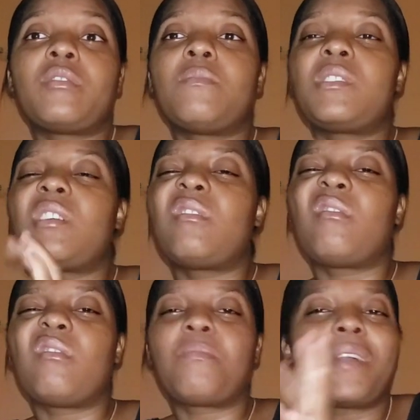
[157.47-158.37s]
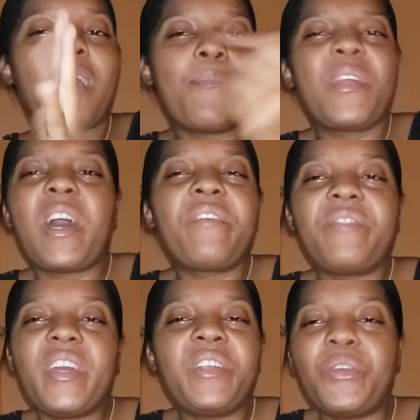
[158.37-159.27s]
So I said no, because I not
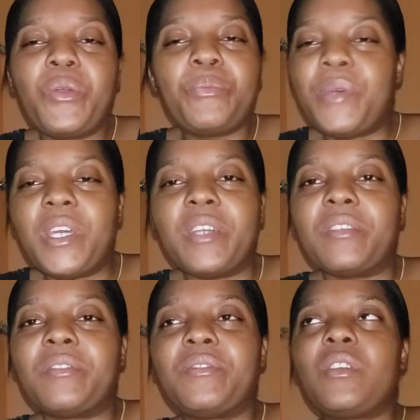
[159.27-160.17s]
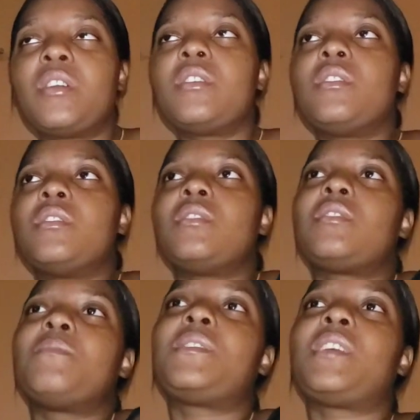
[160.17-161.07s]
feel no pain.
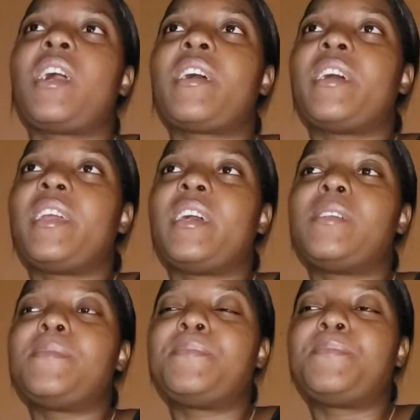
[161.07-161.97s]
So I say alright then.